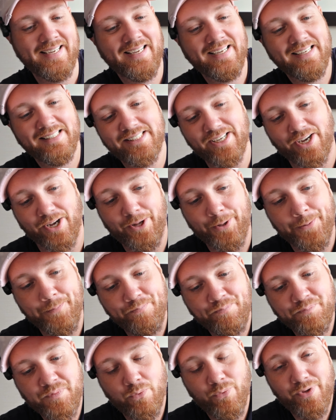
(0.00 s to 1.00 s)
So
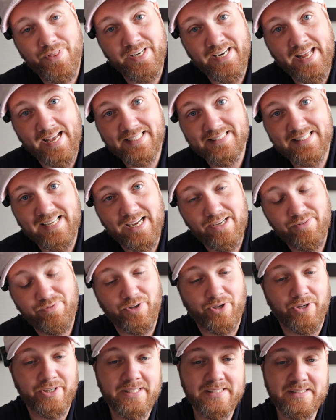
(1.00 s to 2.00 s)
with the next
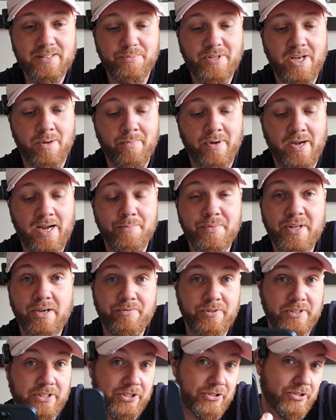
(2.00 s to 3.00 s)
iPhone in September, I'm
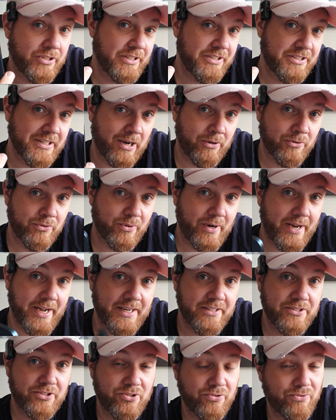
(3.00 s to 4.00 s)
definitely going to
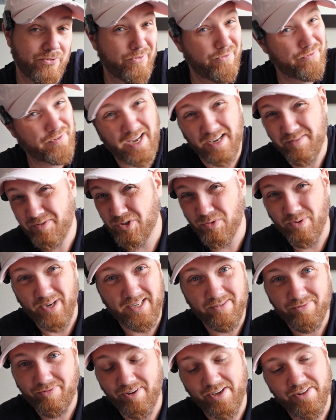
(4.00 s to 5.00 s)
downgrade to
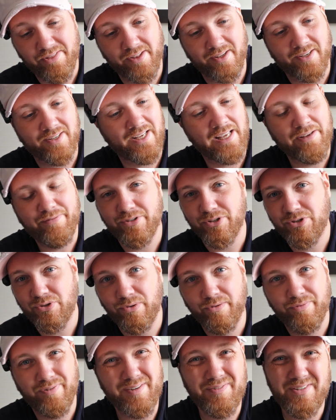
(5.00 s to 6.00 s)
512. I think even
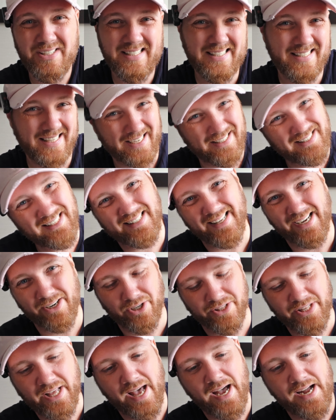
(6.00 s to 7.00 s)
256 is like
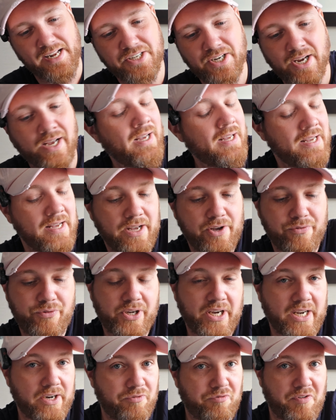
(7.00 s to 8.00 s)
on the edge. If you
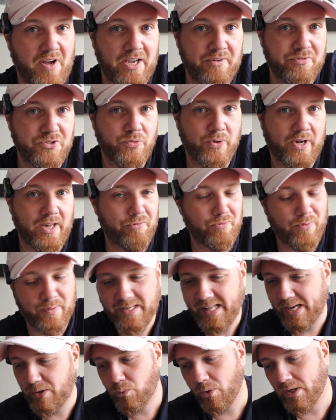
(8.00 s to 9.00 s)
get a 512,
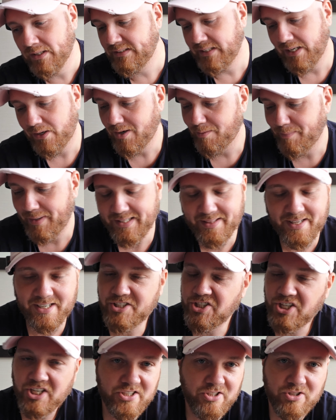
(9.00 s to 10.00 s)
like 1 terabyte,
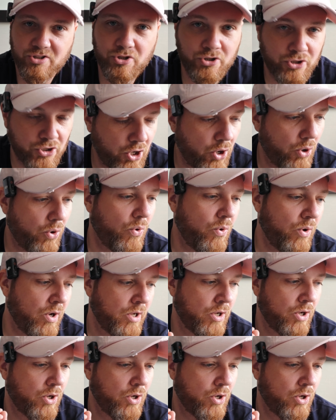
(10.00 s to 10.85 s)
there's just no